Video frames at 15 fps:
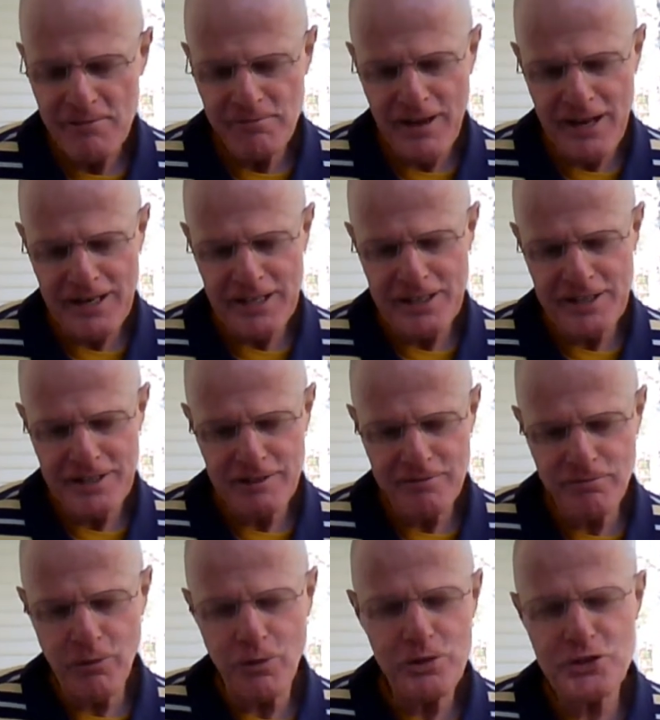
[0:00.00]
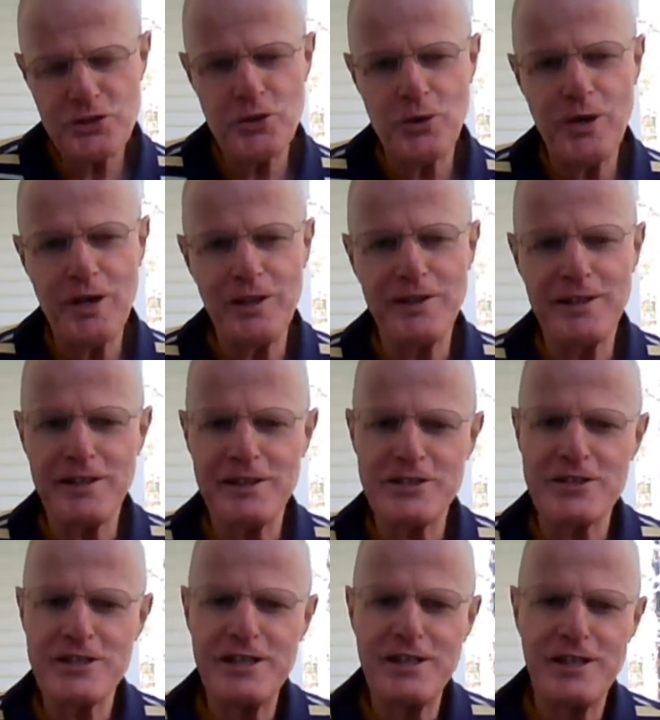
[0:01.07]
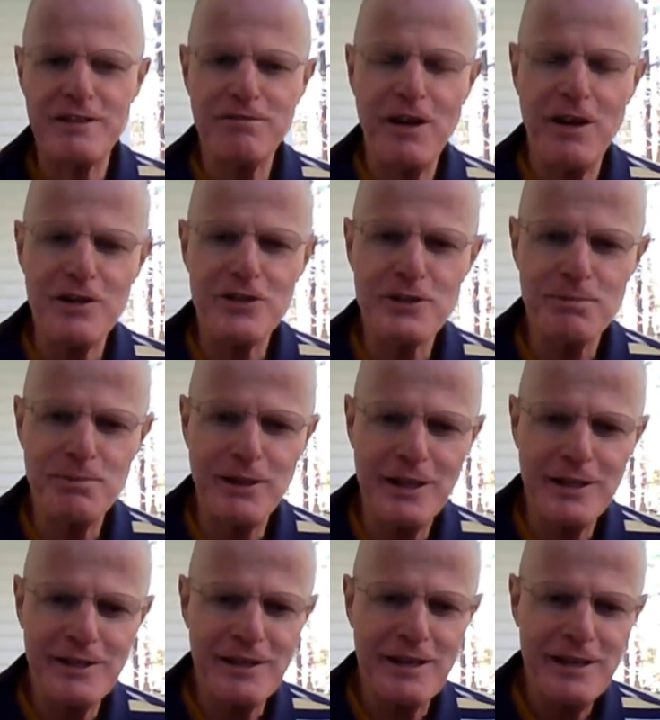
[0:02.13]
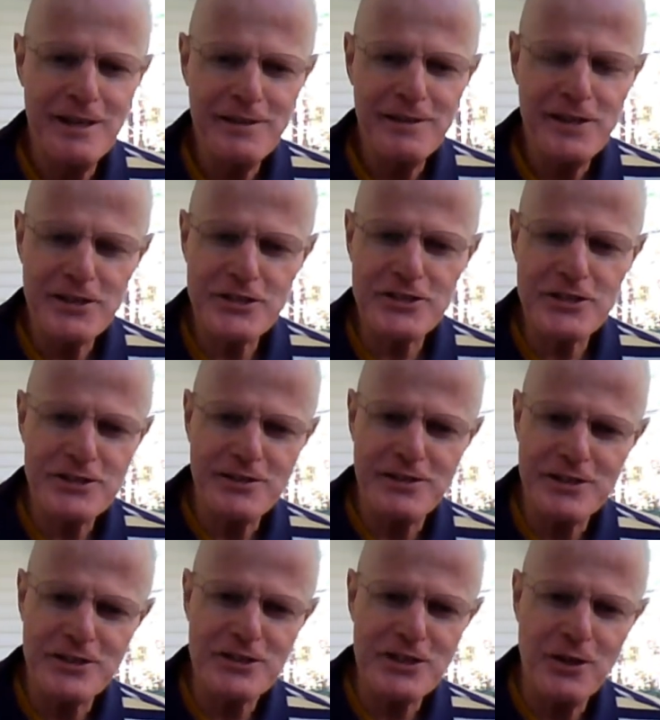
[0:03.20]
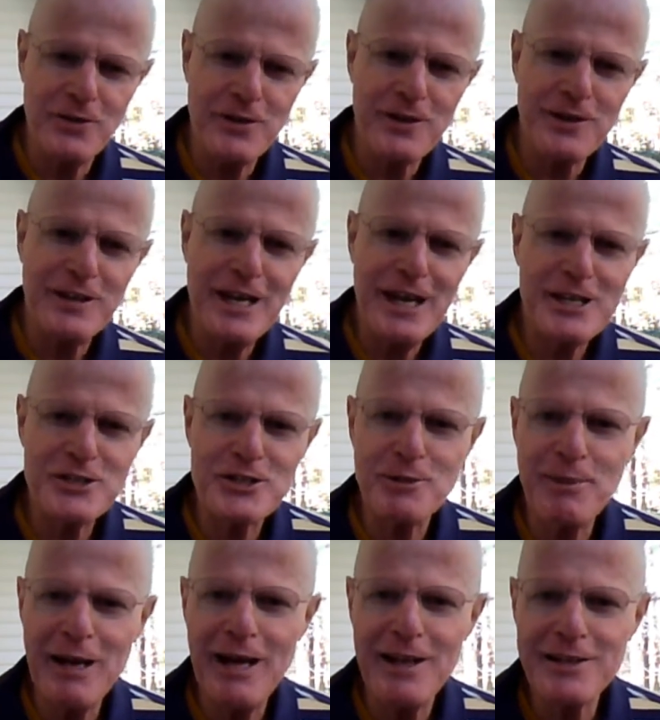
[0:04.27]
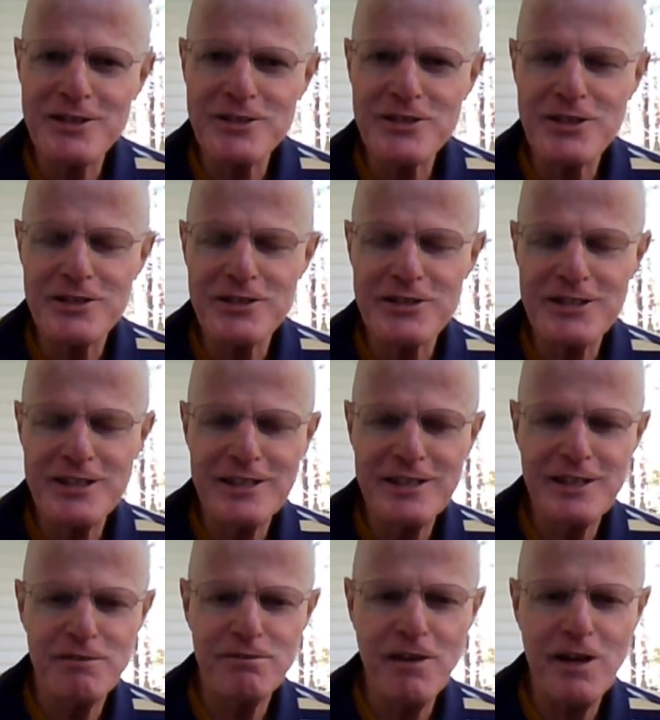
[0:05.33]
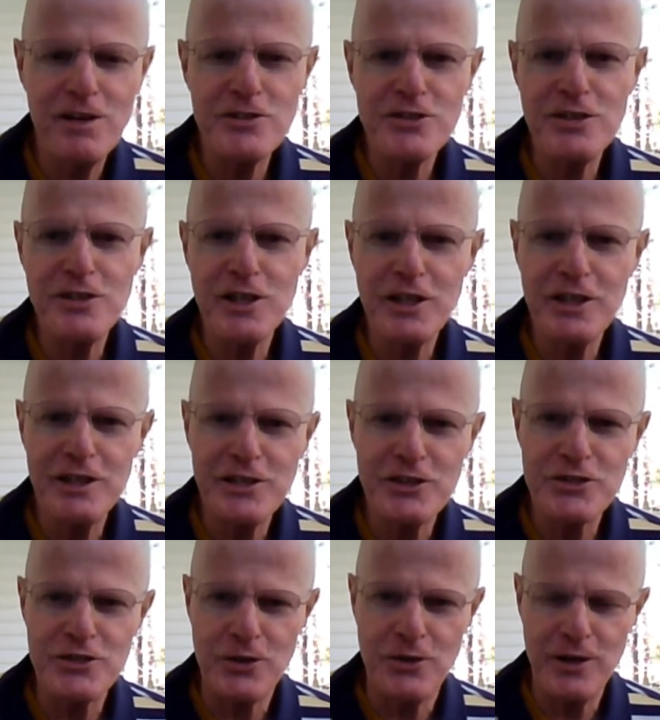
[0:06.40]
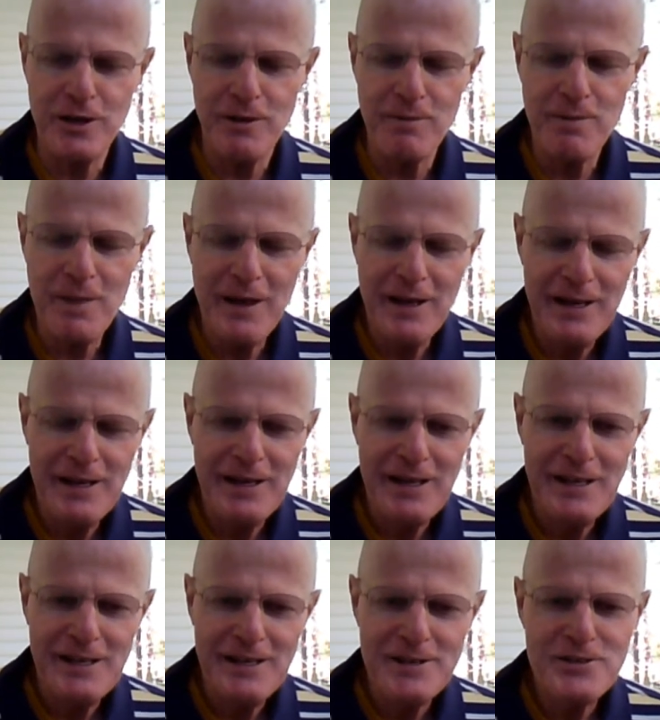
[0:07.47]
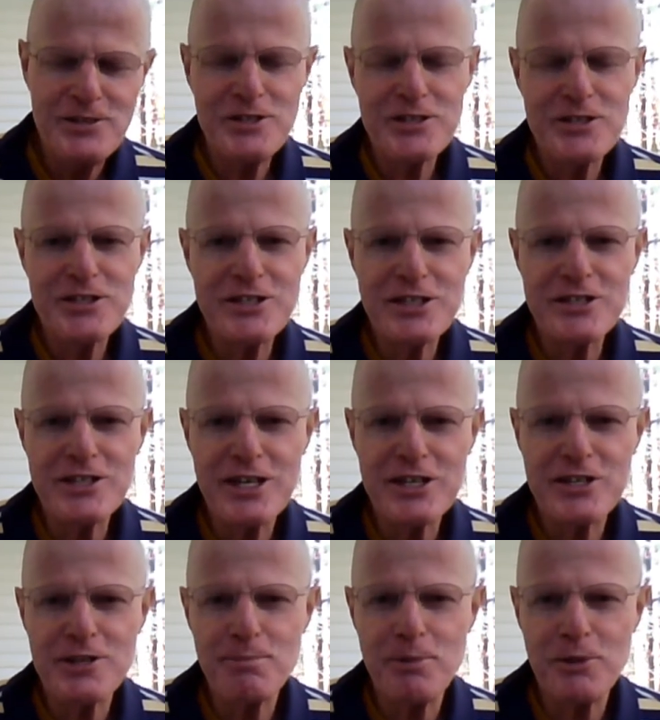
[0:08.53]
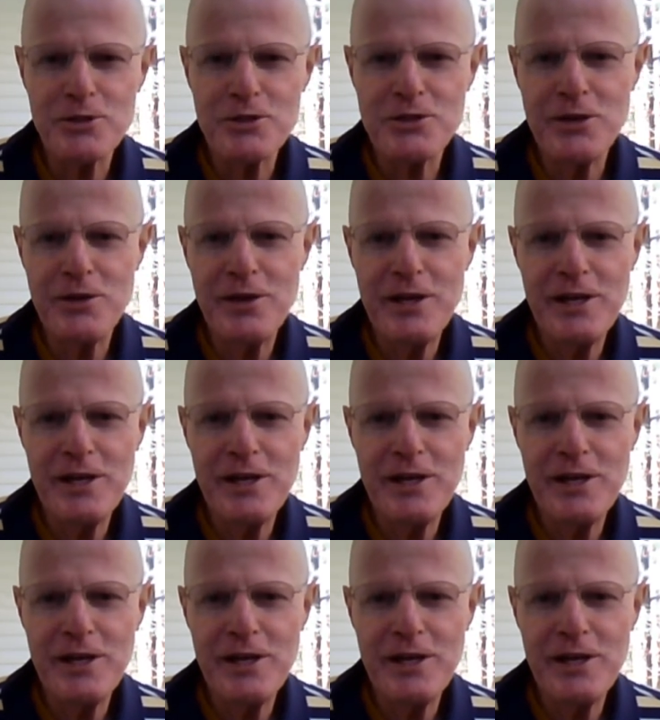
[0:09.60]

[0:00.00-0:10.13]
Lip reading: Finally, the fourth soil that the seed falls upon, the sower cast about, is the seed that falls on the good soil. Jesus says that's a person who